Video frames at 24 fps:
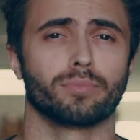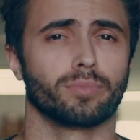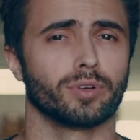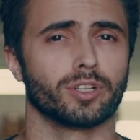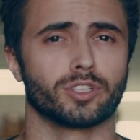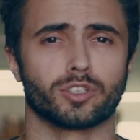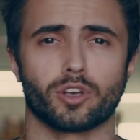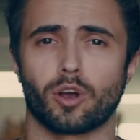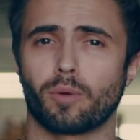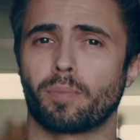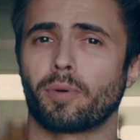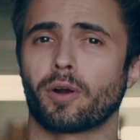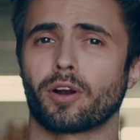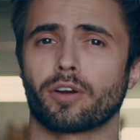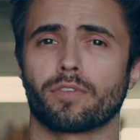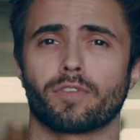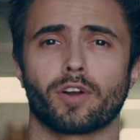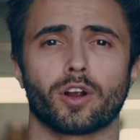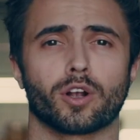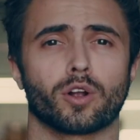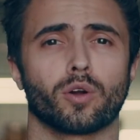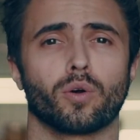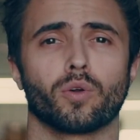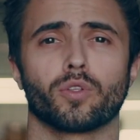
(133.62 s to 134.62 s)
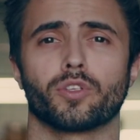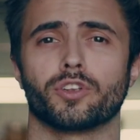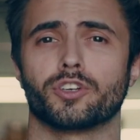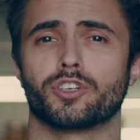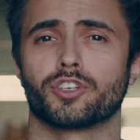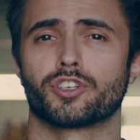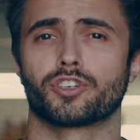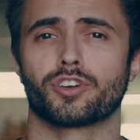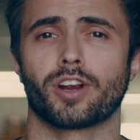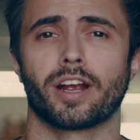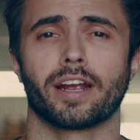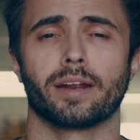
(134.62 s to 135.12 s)
It's all part of our goal to
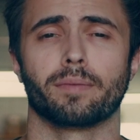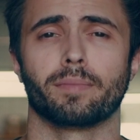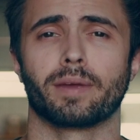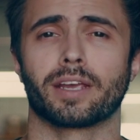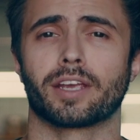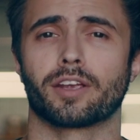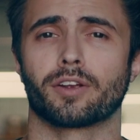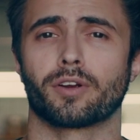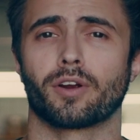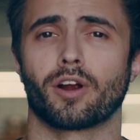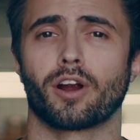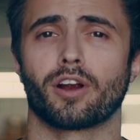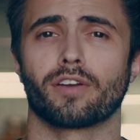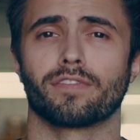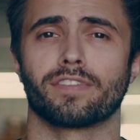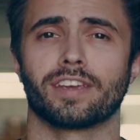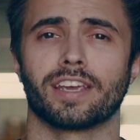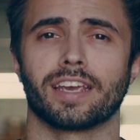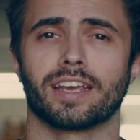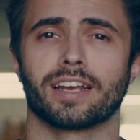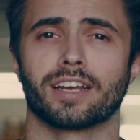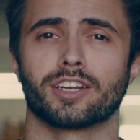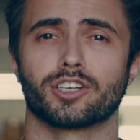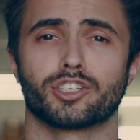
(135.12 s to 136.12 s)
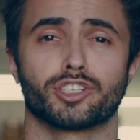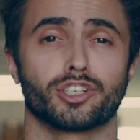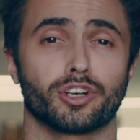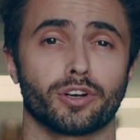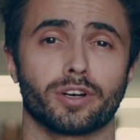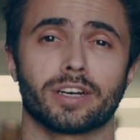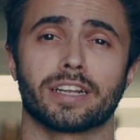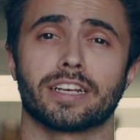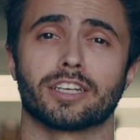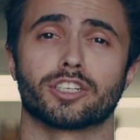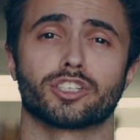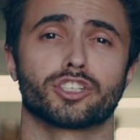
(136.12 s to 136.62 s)
just try and make your RVing
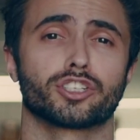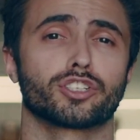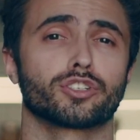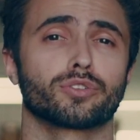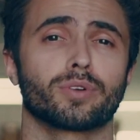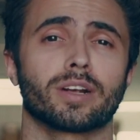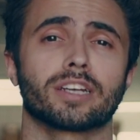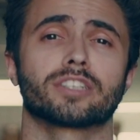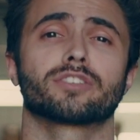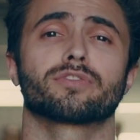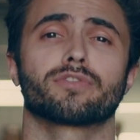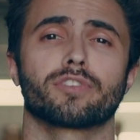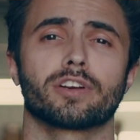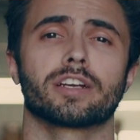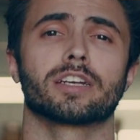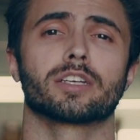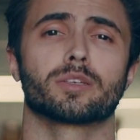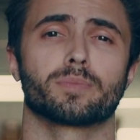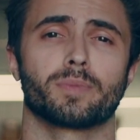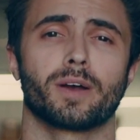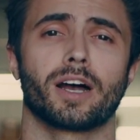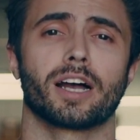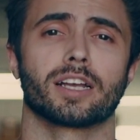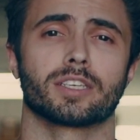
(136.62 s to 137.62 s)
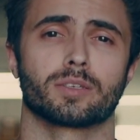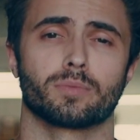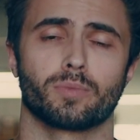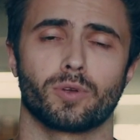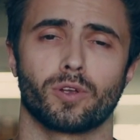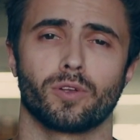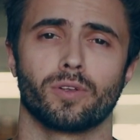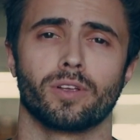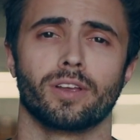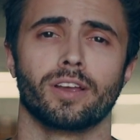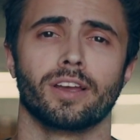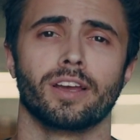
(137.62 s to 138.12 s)
journey as stress-free as
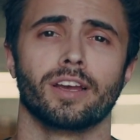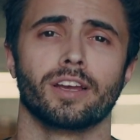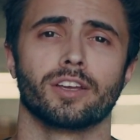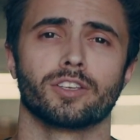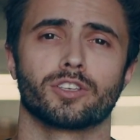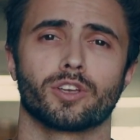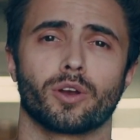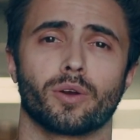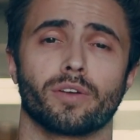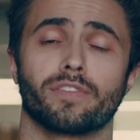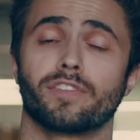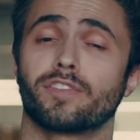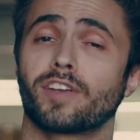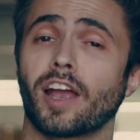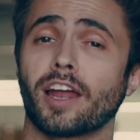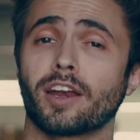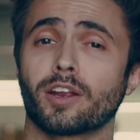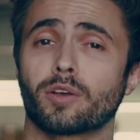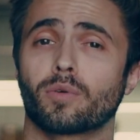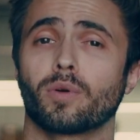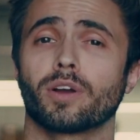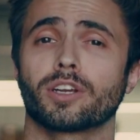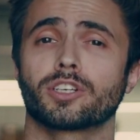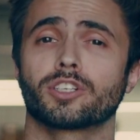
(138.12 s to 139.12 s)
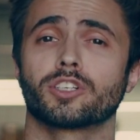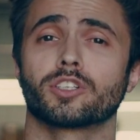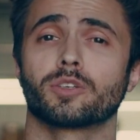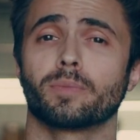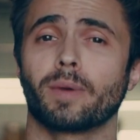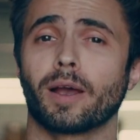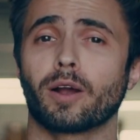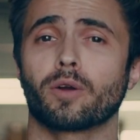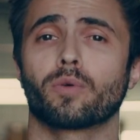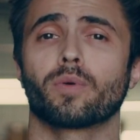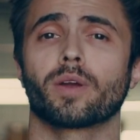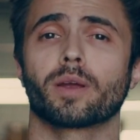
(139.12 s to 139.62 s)
possible. So if you've got any questions
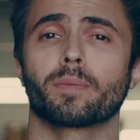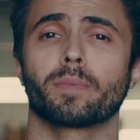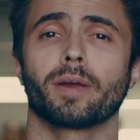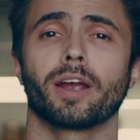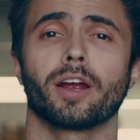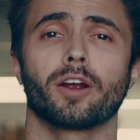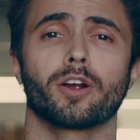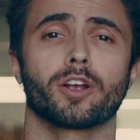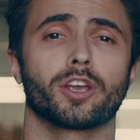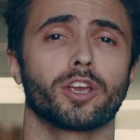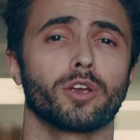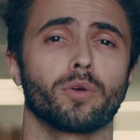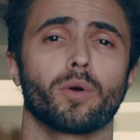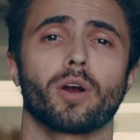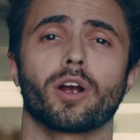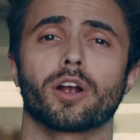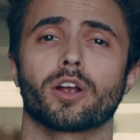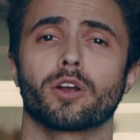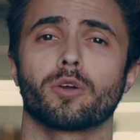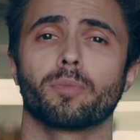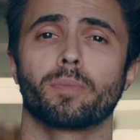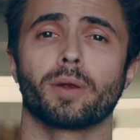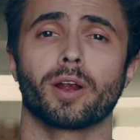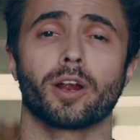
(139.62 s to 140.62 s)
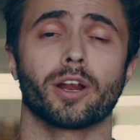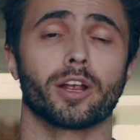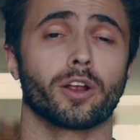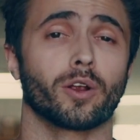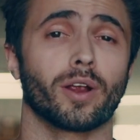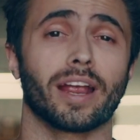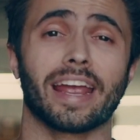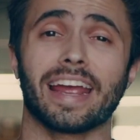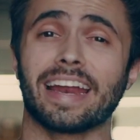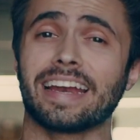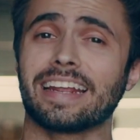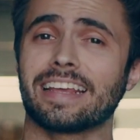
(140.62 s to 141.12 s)
about quick pair, QR code pairing, or
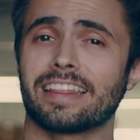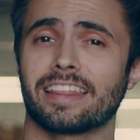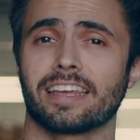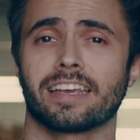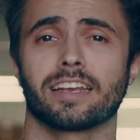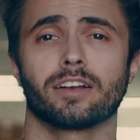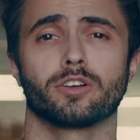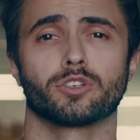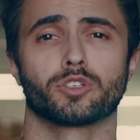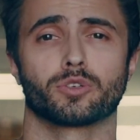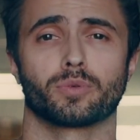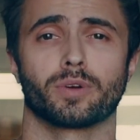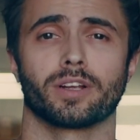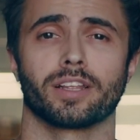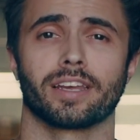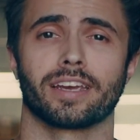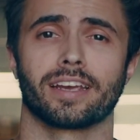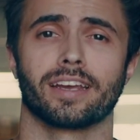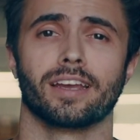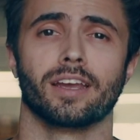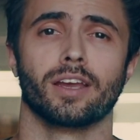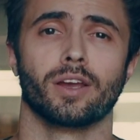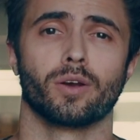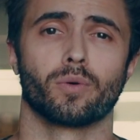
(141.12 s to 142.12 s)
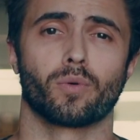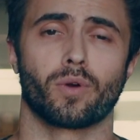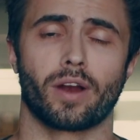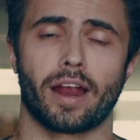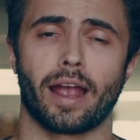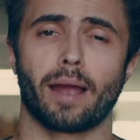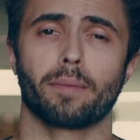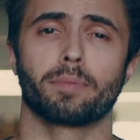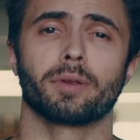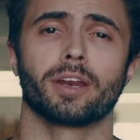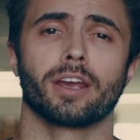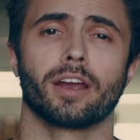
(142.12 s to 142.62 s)
anything else really, we're
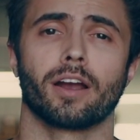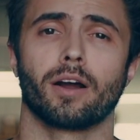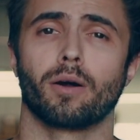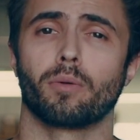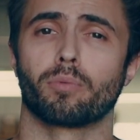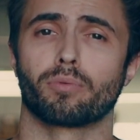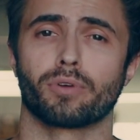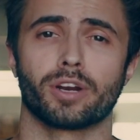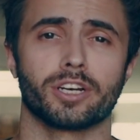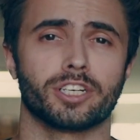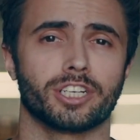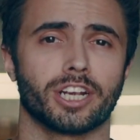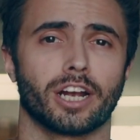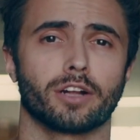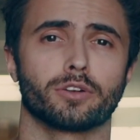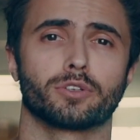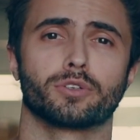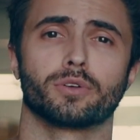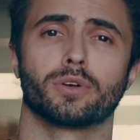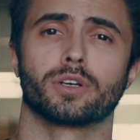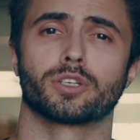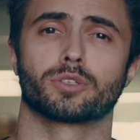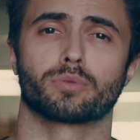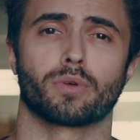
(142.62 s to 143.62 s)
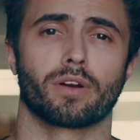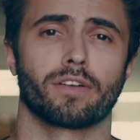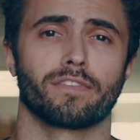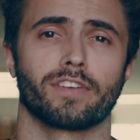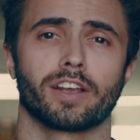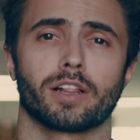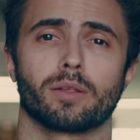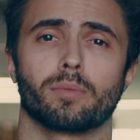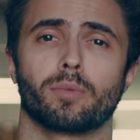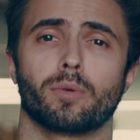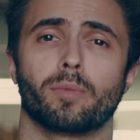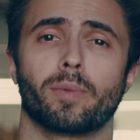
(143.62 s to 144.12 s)
happy to help. Reach out to us. We're
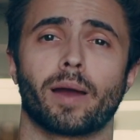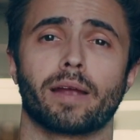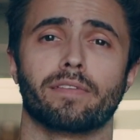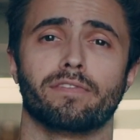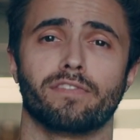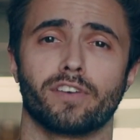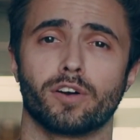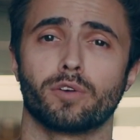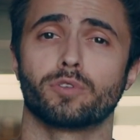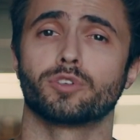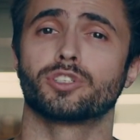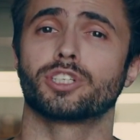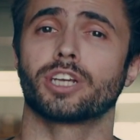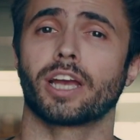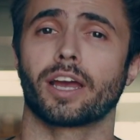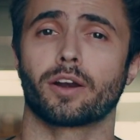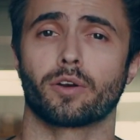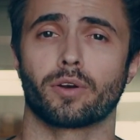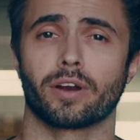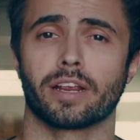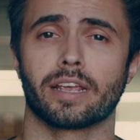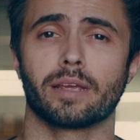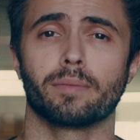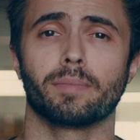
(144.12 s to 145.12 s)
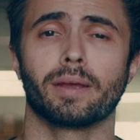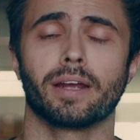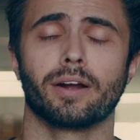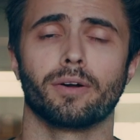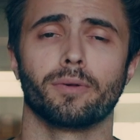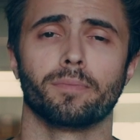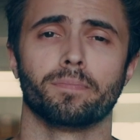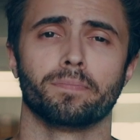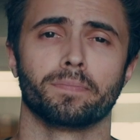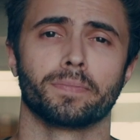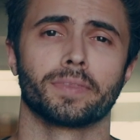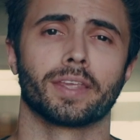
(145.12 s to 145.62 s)
available by phone, chat, or email.
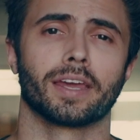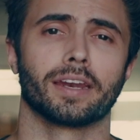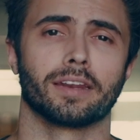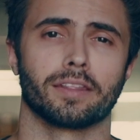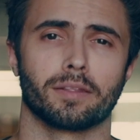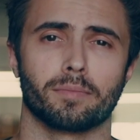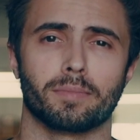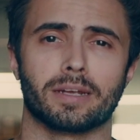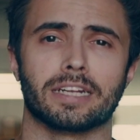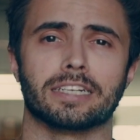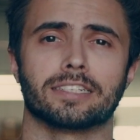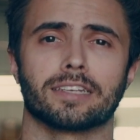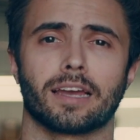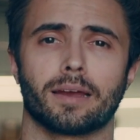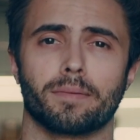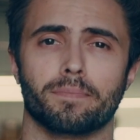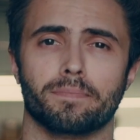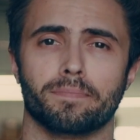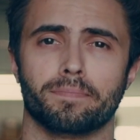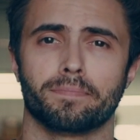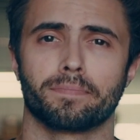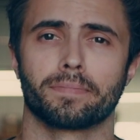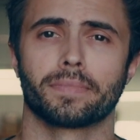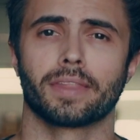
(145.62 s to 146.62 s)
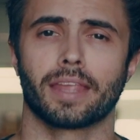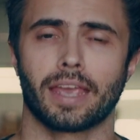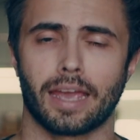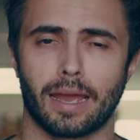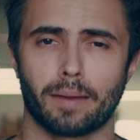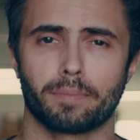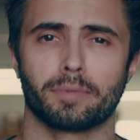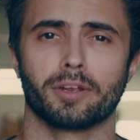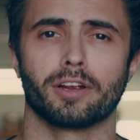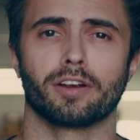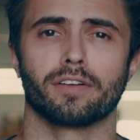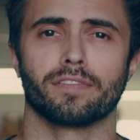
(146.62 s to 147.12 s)
And in the meantime,
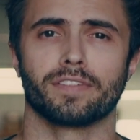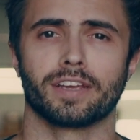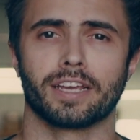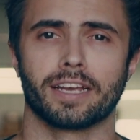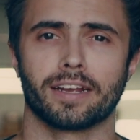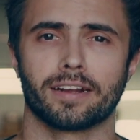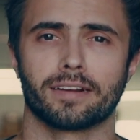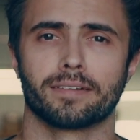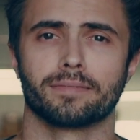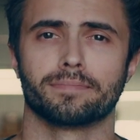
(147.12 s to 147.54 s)
happy RVing.